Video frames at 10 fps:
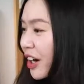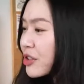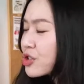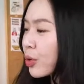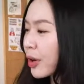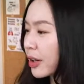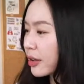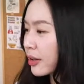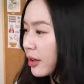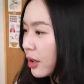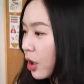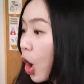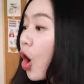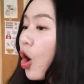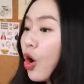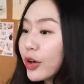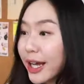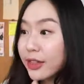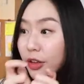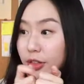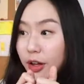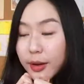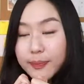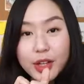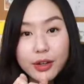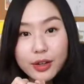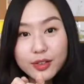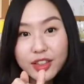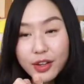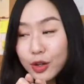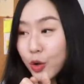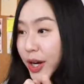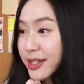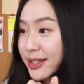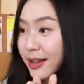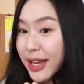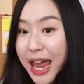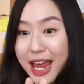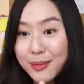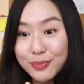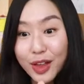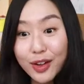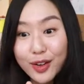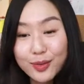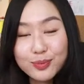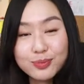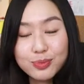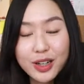to join. Oh, okay. The quiz, the game, the